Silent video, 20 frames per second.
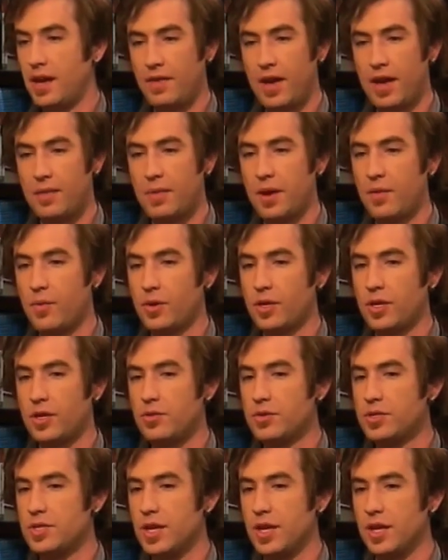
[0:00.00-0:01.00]
I've had my
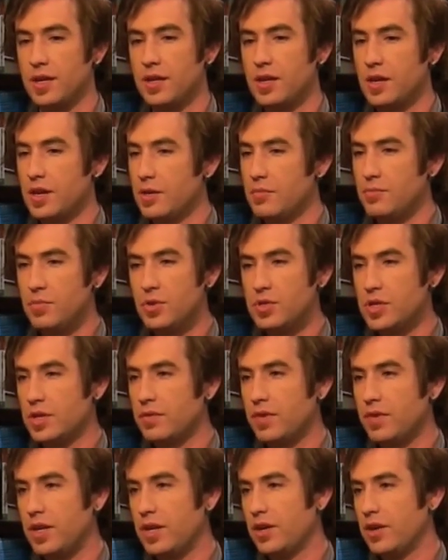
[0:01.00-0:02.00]
work used in
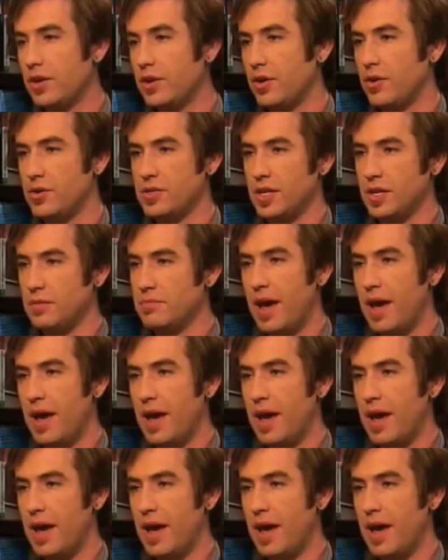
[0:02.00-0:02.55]
music videos,